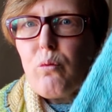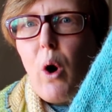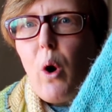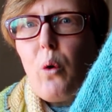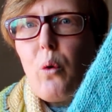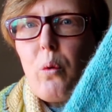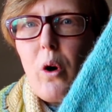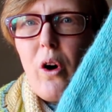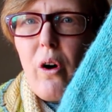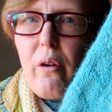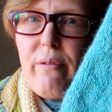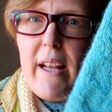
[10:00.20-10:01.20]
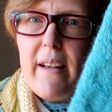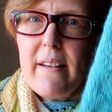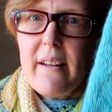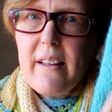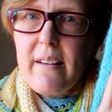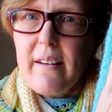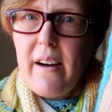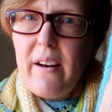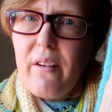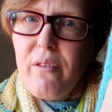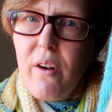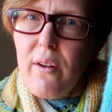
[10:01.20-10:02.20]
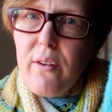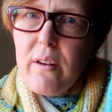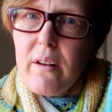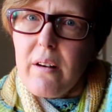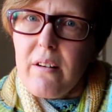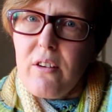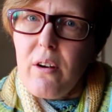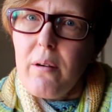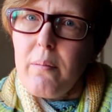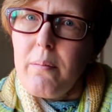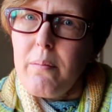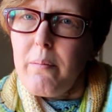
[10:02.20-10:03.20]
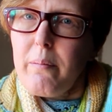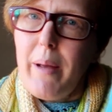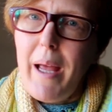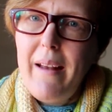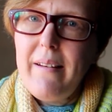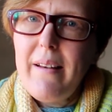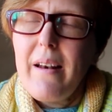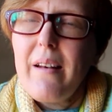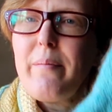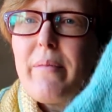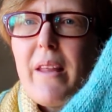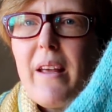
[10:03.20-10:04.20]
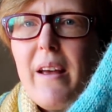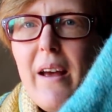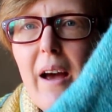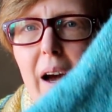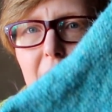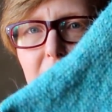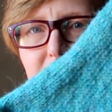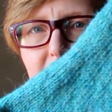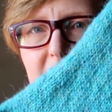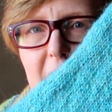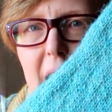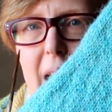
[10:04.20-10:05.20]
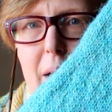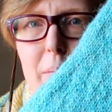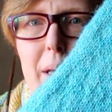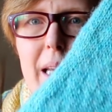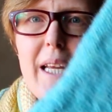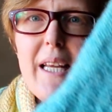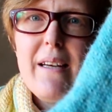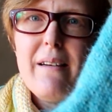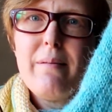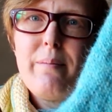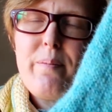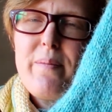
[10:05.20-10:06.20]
row of this kind of lozenge pattern around the hem here.